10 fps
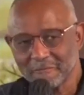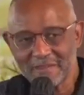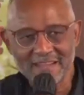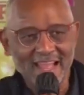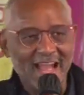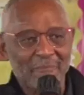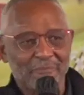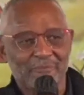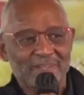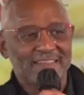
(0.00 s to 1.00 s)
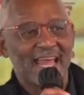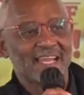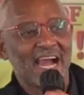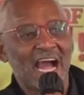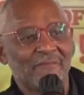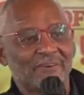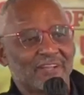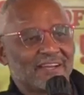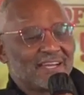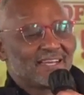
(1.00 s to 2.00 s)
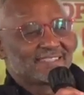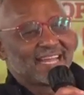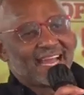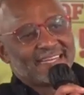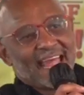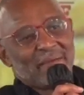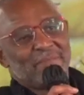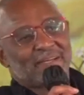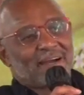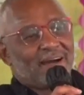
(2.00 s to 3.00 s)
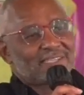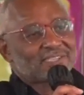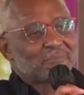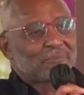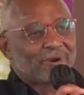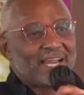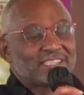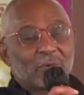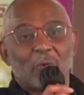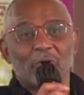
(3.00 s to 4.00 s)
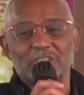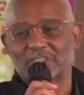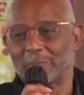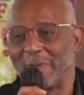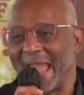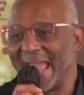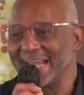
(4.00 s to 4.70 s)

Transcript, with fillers: I, we thank God for the dynamic, awesome praise and worship band